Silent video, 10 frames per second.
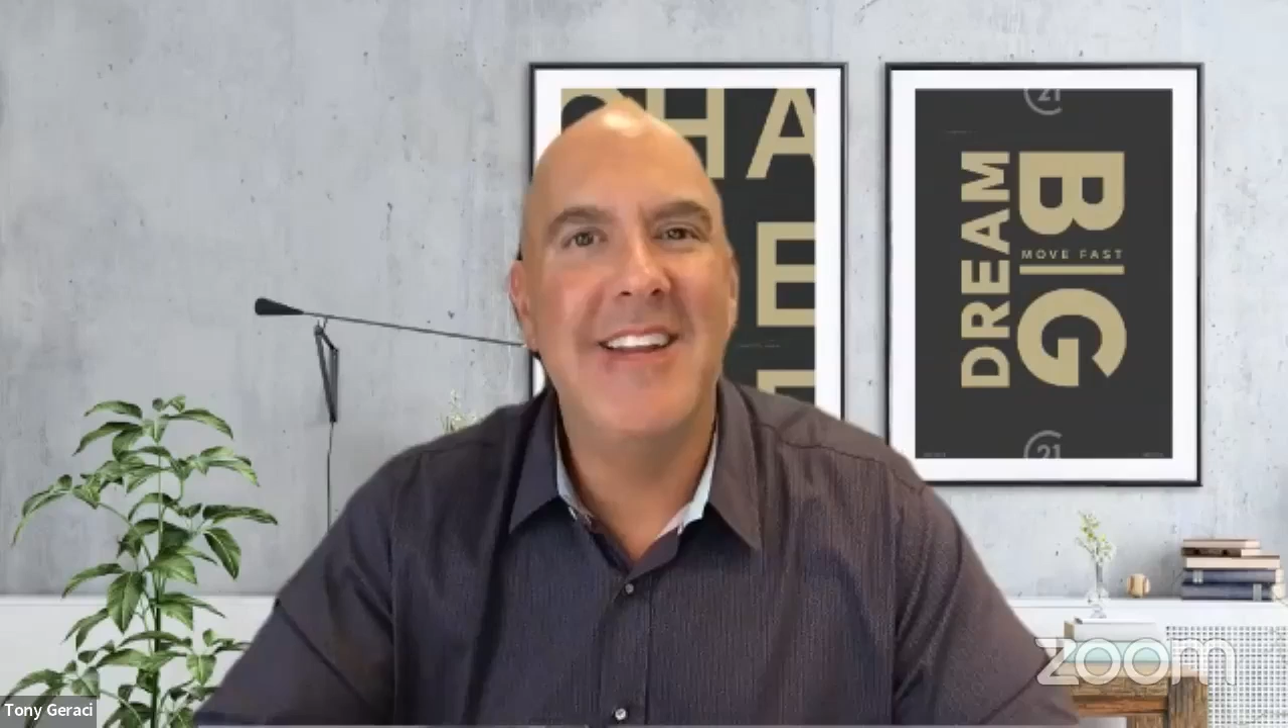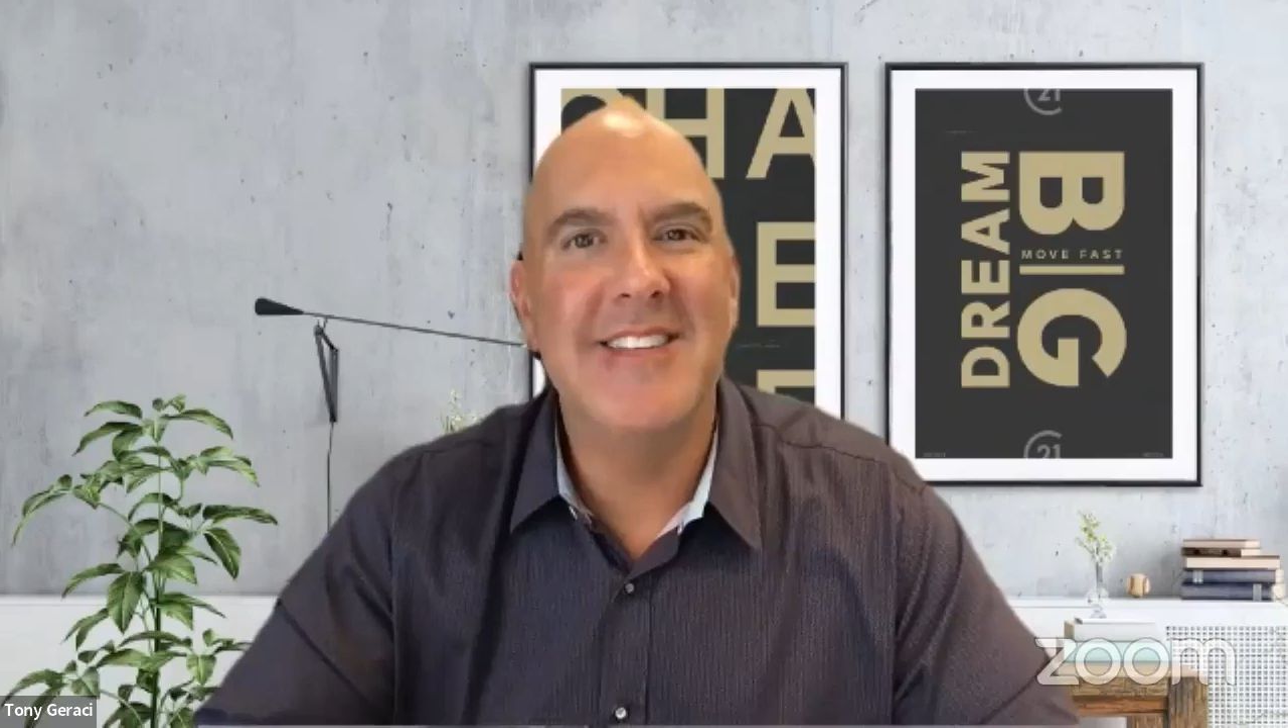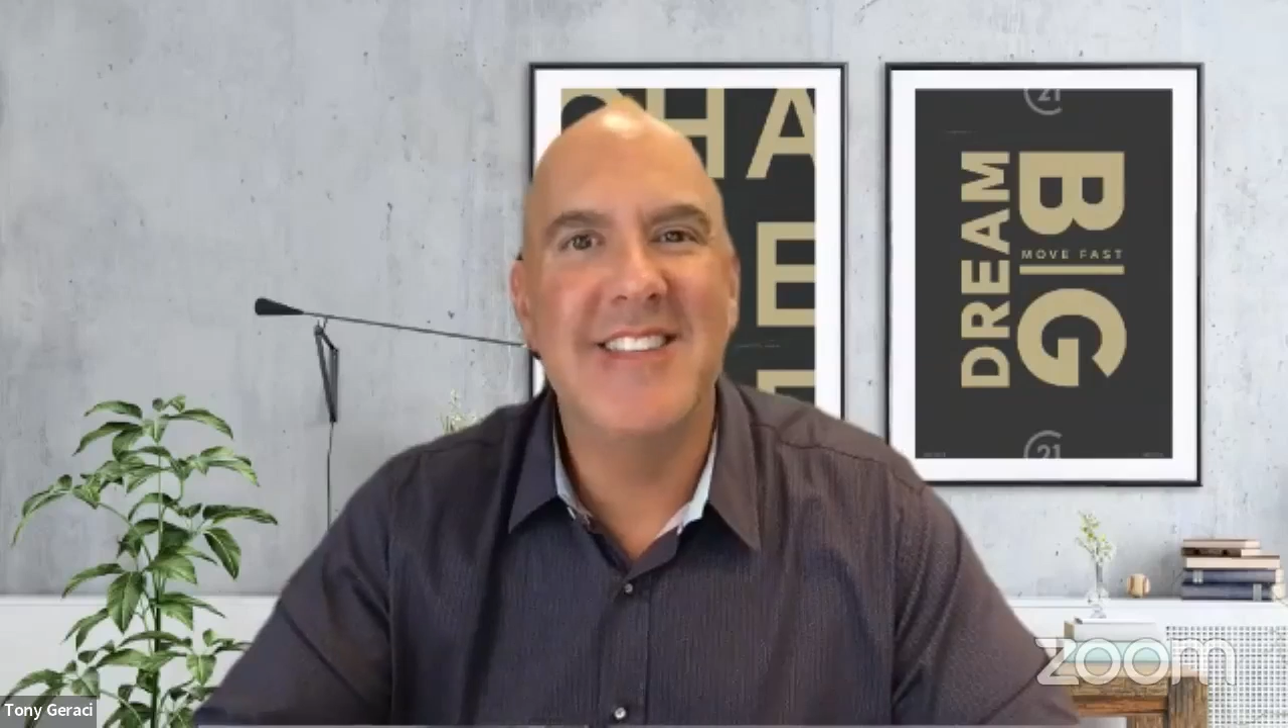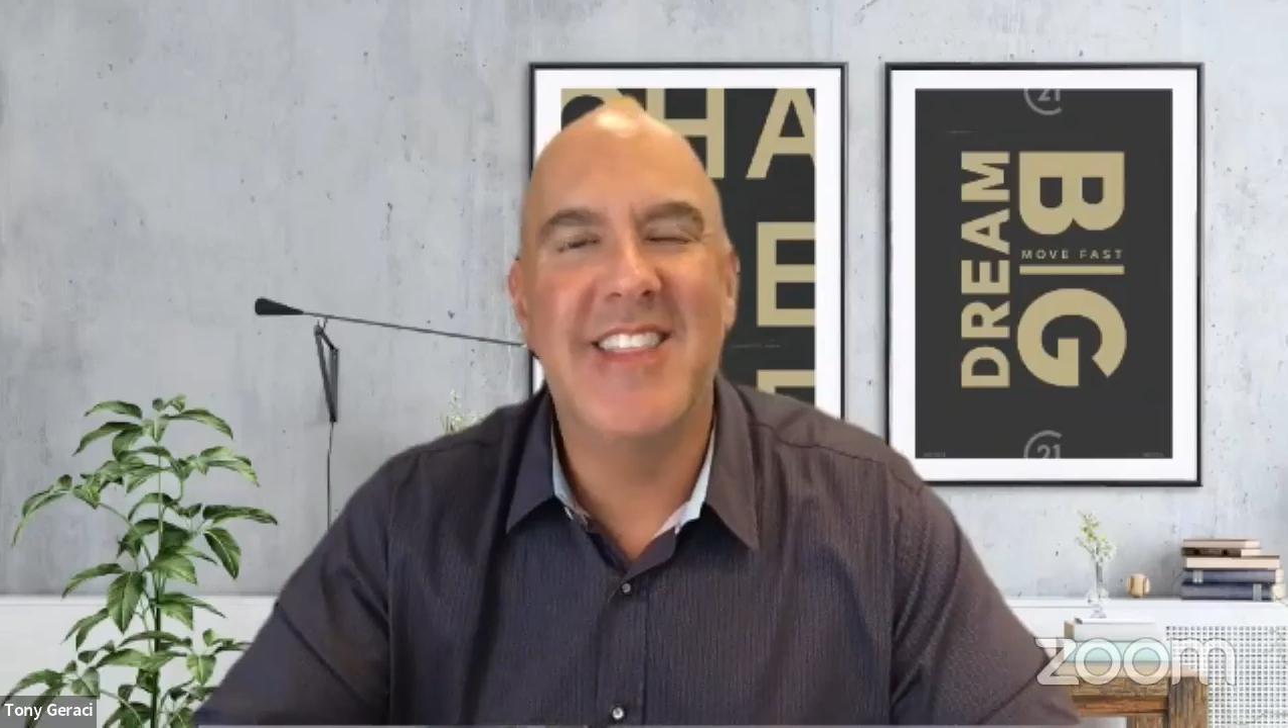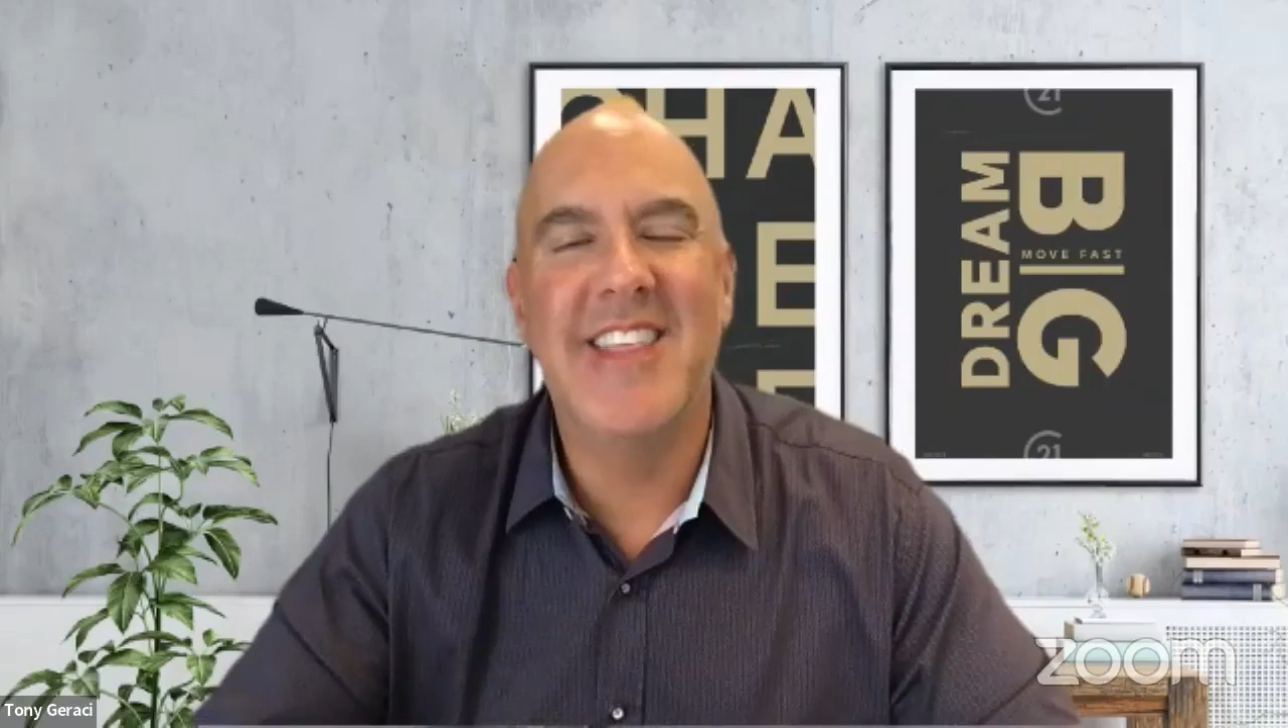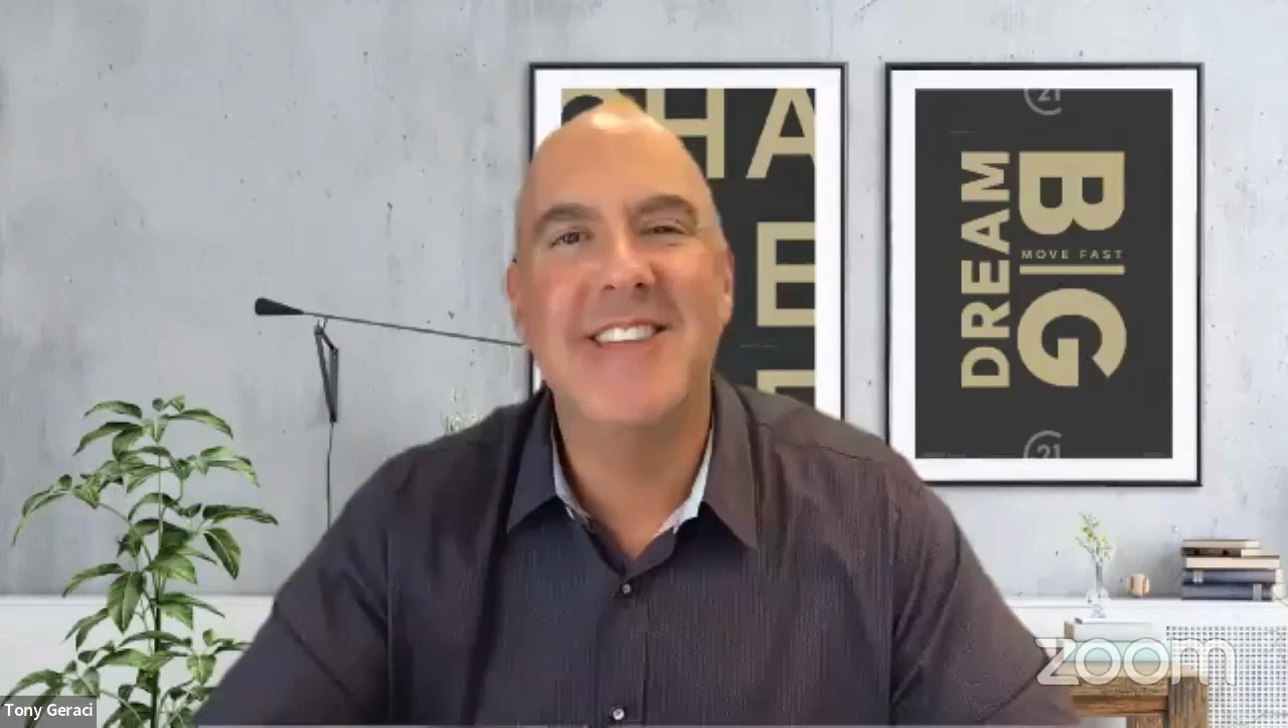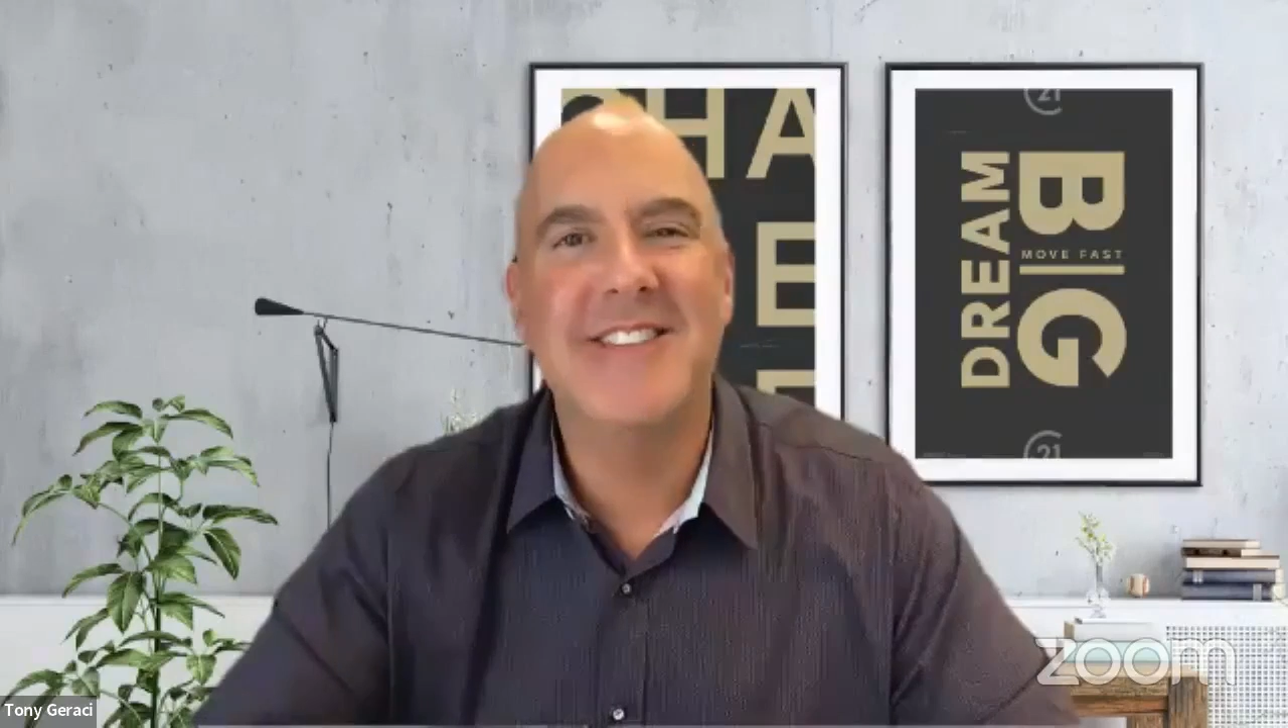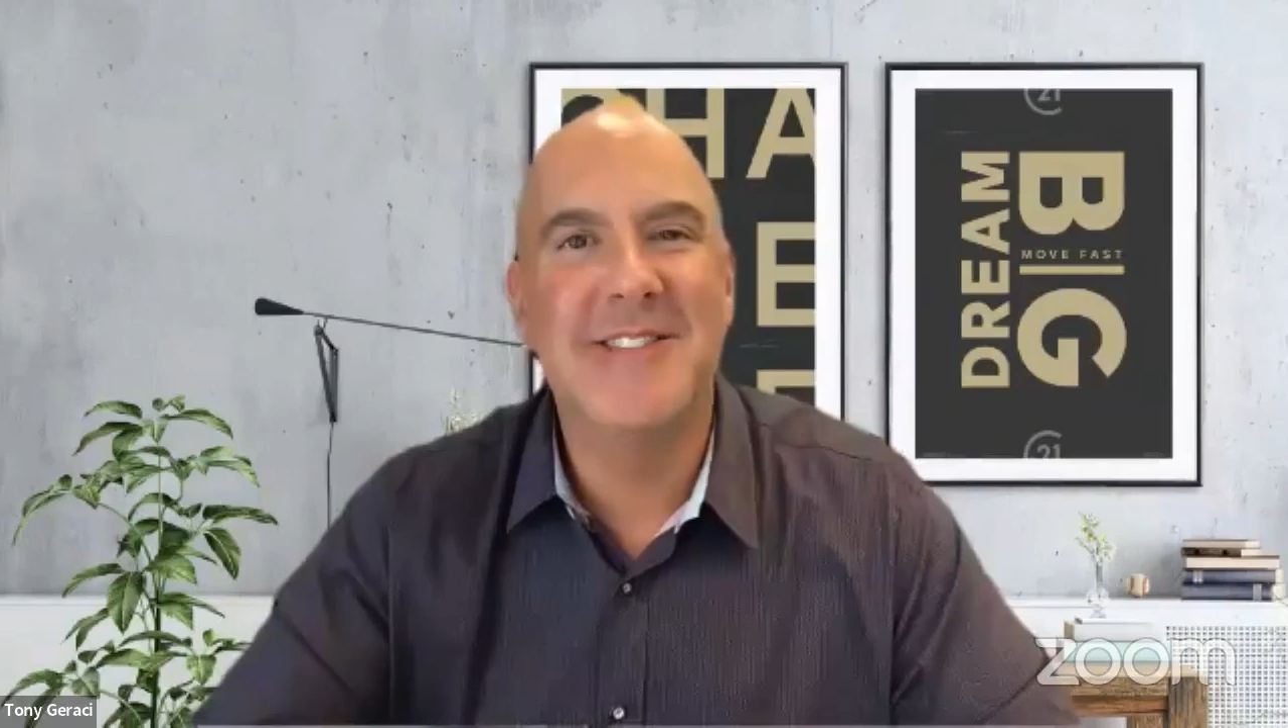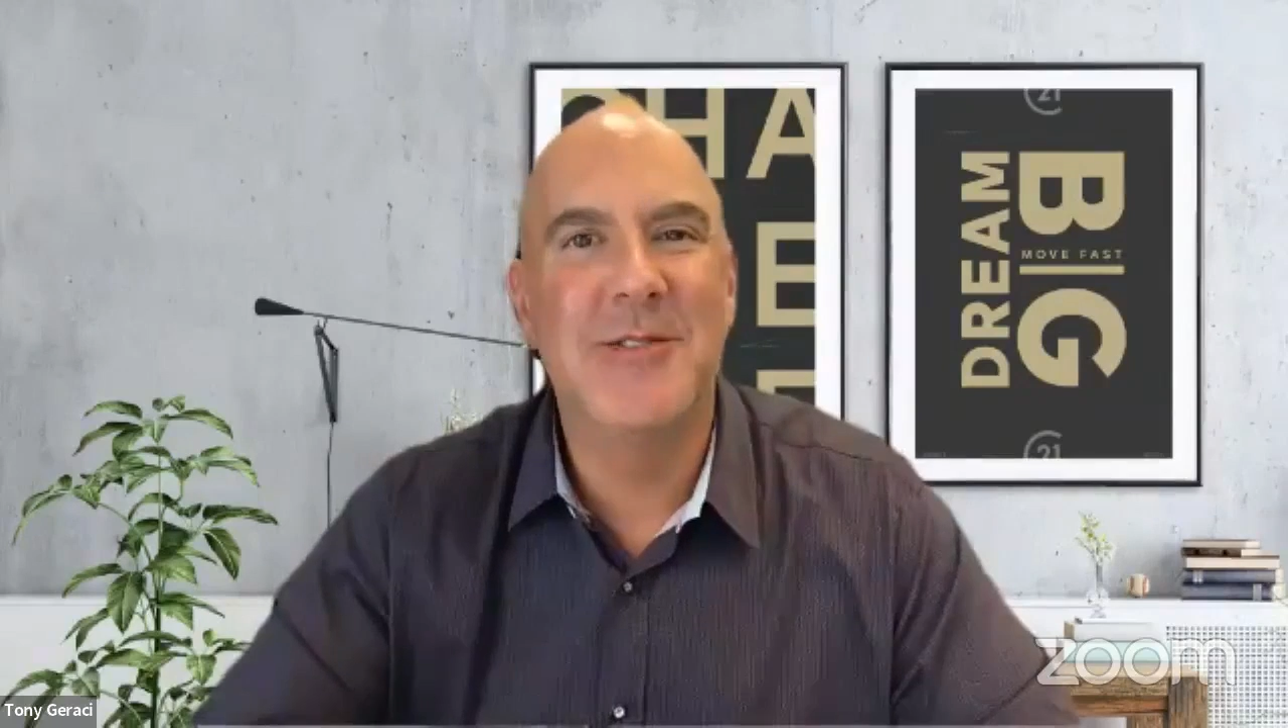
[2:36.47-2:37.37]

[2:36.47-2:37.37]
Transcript: is this